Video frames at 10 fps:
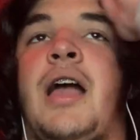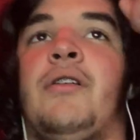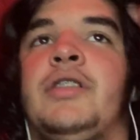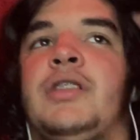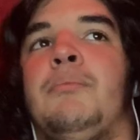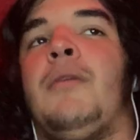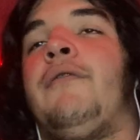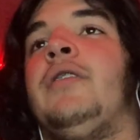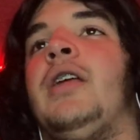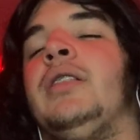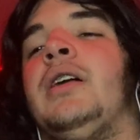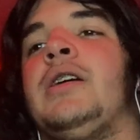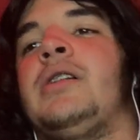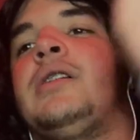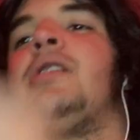I'll eat the muffin at
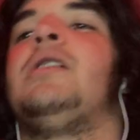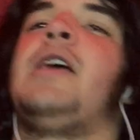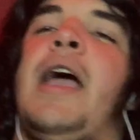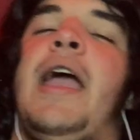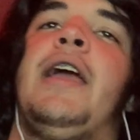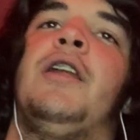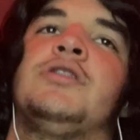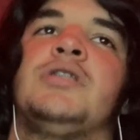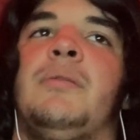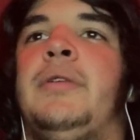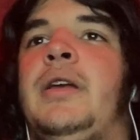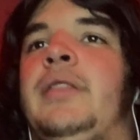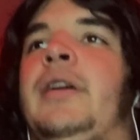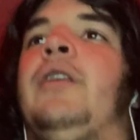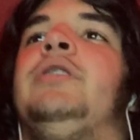like eight or something,
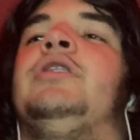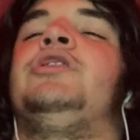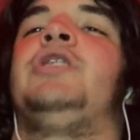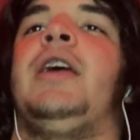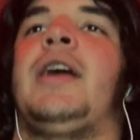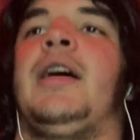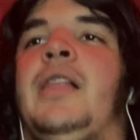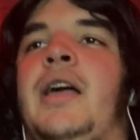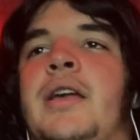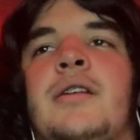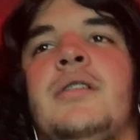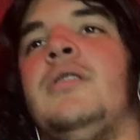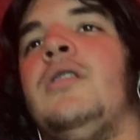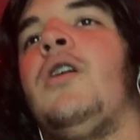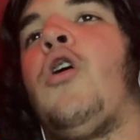and then I'll eat the shake at like
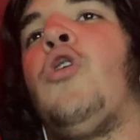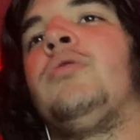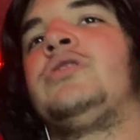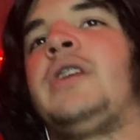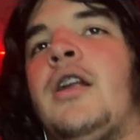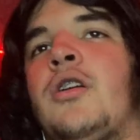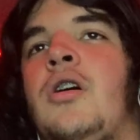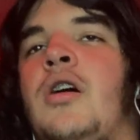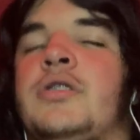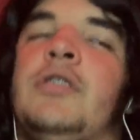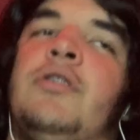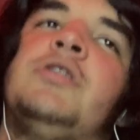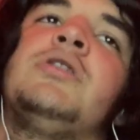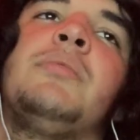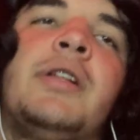almost ten o'clock, ten
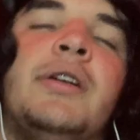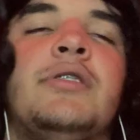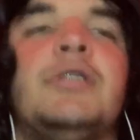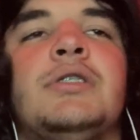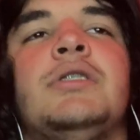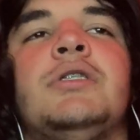thirty something like that.